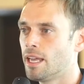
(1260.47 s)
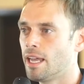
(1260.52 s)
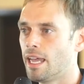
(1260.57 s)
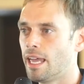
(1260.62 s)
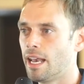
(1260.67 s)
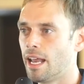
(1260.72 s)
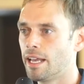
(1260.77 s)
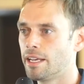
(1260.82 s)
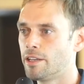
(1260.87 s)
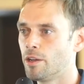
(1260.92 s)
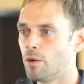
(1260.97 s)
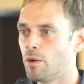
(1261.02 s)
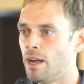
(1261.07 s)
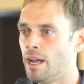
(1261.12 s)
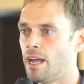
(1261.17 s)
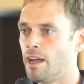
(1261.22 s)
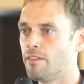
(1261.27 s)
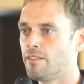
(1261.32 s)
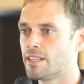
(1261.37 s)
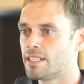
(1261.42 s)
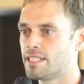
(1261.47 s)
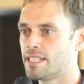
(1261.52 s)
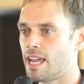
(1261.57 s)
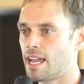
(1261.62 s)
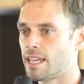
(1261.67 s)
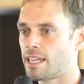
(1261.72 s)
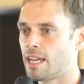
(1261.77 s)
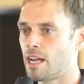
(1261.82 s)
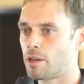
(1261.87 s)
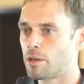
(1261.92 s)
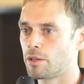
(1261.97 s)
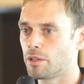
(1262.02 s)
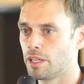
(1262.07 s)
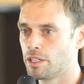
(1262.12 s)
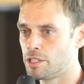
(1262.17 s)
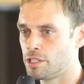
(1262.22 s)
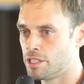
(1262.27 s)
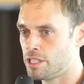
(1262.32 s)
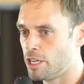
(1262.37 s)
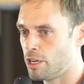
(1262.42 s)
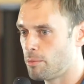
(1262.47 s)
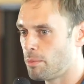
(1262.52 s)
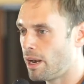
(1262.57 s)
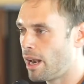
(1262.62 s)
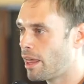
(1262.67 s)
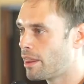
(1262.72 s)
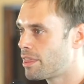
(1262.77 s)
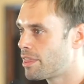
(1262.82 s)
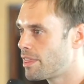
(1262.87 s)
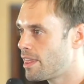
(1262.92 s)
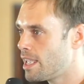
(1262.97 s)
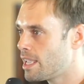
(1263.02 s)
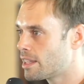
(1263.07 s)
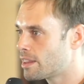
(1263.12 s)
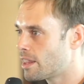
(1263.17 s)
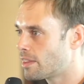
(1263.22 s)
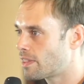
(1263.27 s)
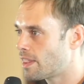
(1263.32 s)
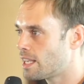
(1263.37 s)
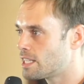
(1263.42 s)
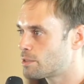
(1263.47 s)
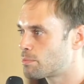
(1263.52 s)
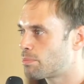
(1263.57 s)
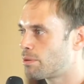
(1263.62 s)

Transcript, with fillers: And I don't have exact calculations here, but I think that that's